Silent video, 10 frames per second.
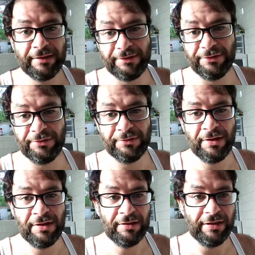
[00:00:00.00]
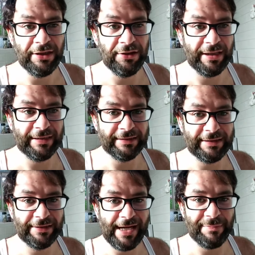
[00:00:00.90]
Still, you know,
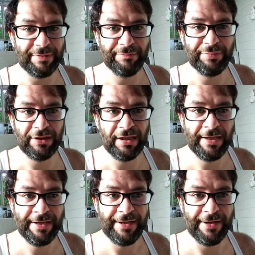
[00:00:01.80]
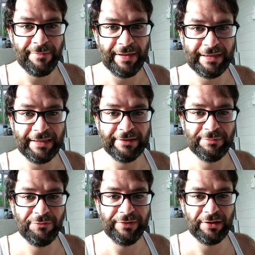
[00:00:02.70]
anything could happen, but. I think
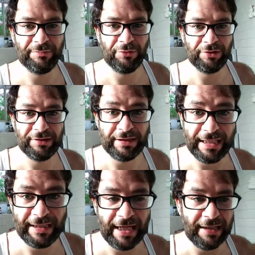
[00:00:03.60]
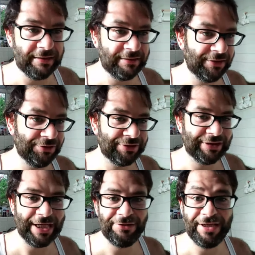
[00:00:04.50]
it's moving upwards, thank God. This shit looks
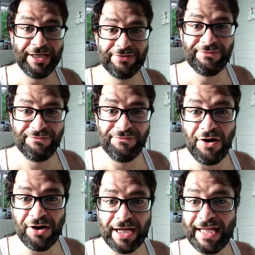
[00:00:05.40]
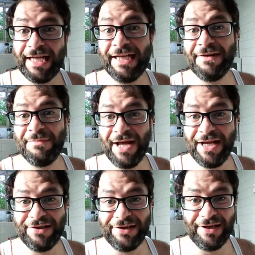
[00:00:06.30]
scary fuck. I can't even
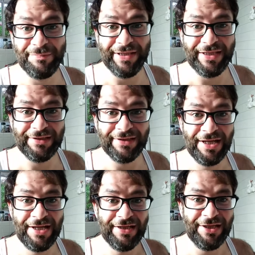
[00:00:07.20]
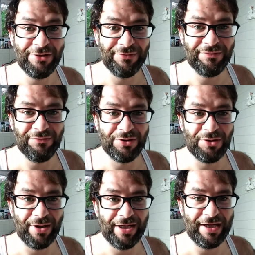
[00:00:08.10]
imagine being, you know, in
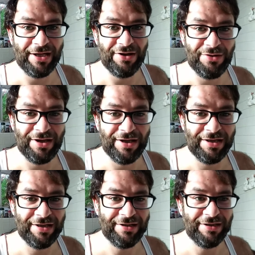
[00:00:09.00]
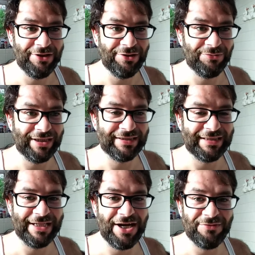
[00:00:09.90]
Florida right now, you know, with this
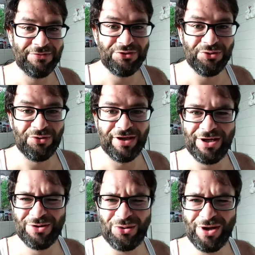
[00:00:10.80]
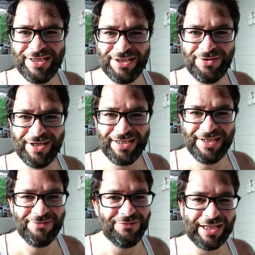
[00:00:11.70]
thing offshore. How crazy, right?
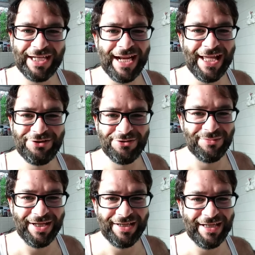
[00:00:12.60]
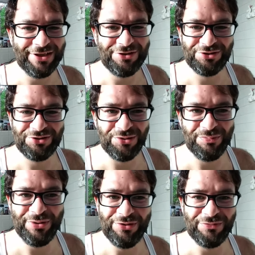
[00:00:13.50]
Fucking nature, man. Nature is so
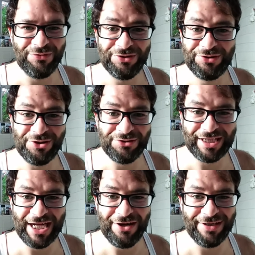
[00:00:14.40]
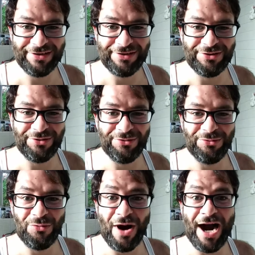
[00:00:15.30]
beautiful and so scary and so
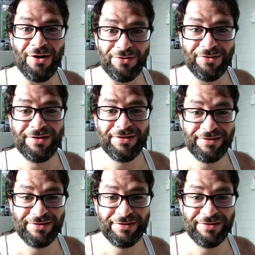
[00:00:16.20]
wow.